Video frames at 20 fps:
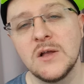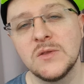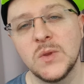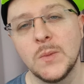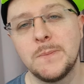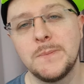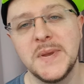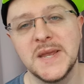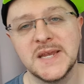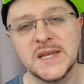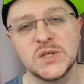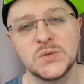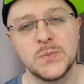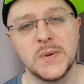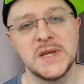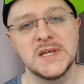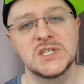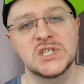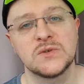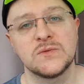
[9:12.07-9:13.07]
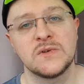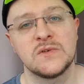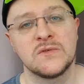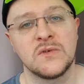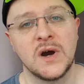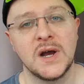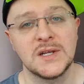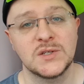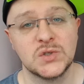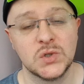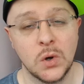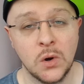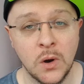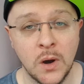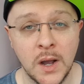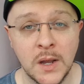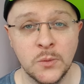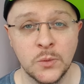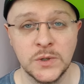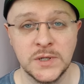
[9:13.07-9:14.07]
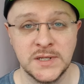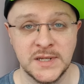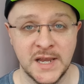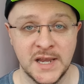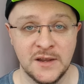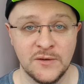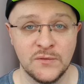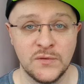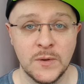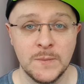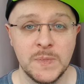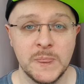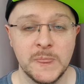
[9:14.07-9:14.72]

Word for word: the biggest piece of advice I would give